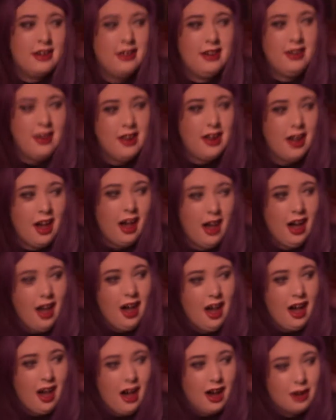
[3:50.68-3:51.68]

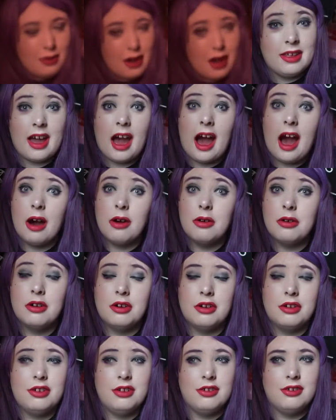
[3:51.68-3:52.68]
no! Like, how
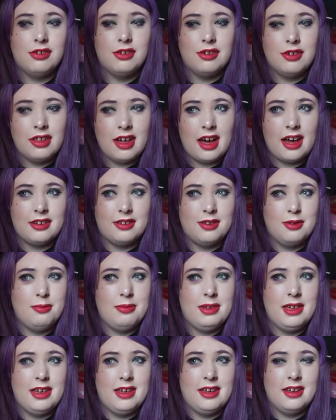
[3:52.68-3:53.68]
could you do that to
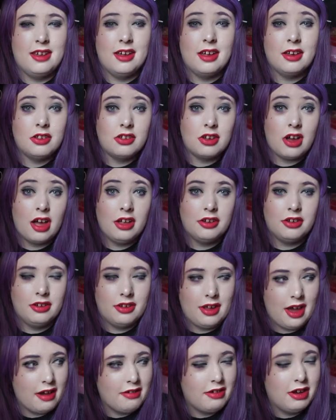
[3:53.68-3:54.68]
me?
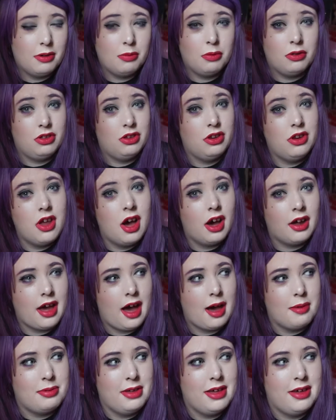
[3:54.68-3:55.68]
Childhood Erin was not
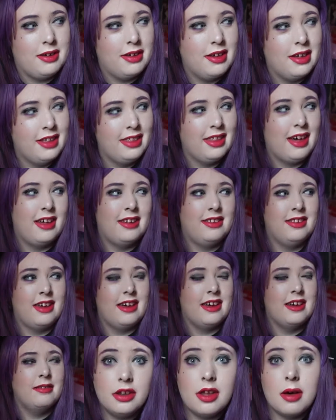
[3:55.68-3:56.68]
happy that
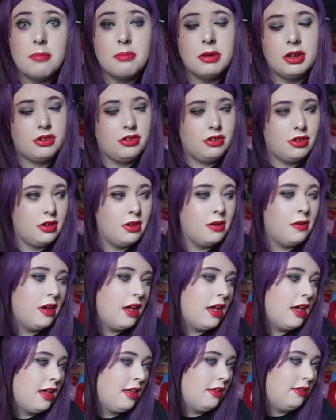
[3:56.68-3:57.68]
day. Number 2
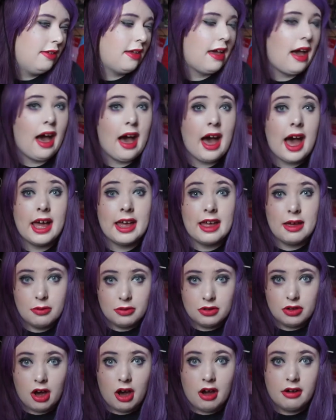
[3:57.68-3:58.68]
is Kai
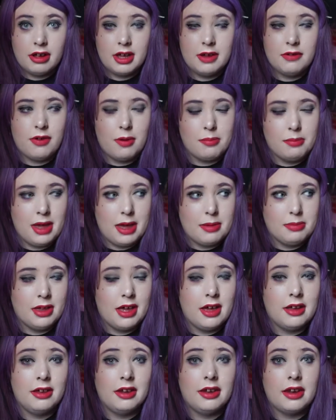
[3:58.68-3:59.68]
Hiwatari from
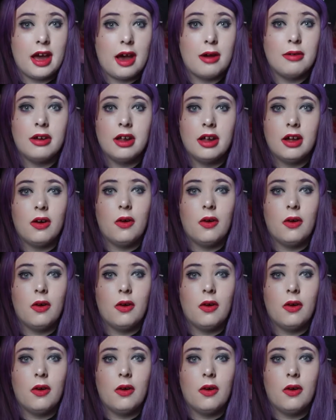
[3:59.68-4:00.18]
Beyblade. Now,